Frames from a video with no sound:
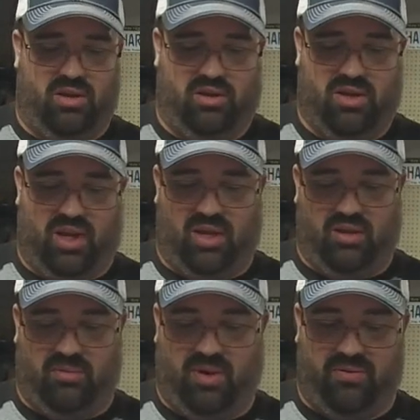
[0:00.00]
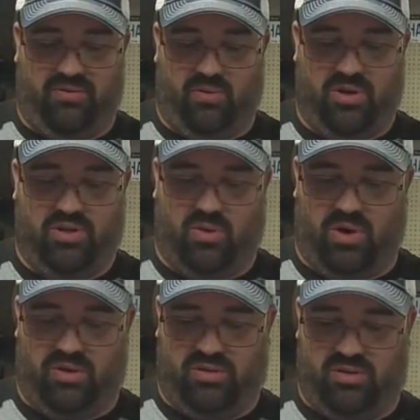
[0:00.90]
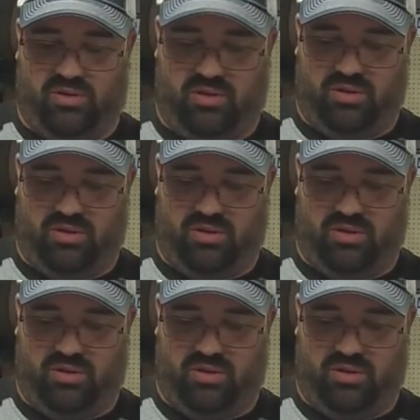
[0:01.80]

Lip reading: you take about 4 squirts.